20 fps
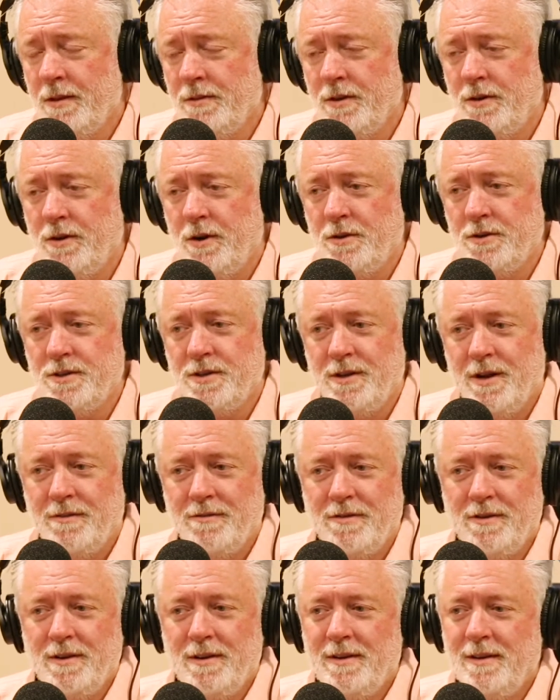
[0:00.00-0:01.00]
the notion
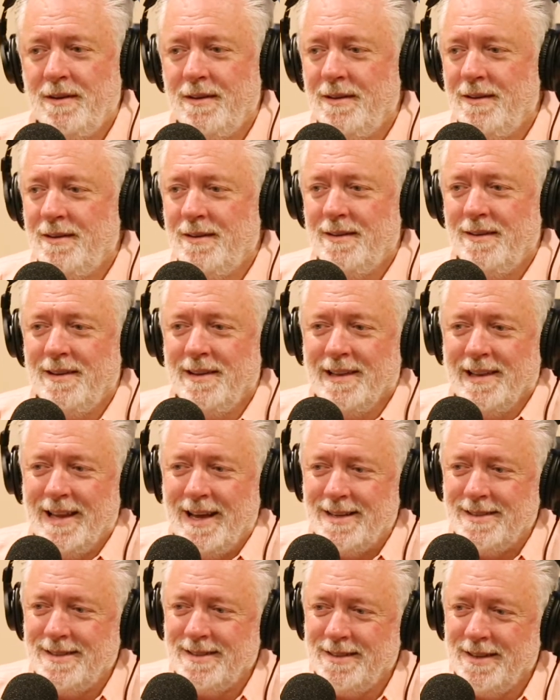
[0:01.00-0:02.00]
of
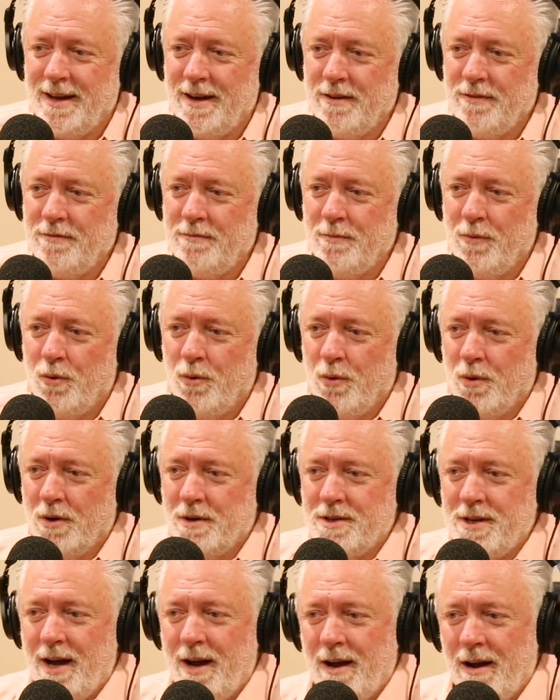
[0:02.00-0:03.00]
less stuff, more
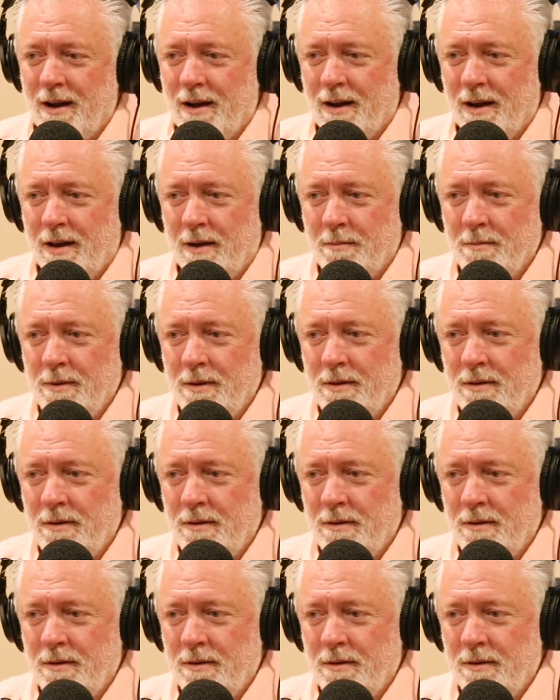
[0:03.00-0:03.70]
time.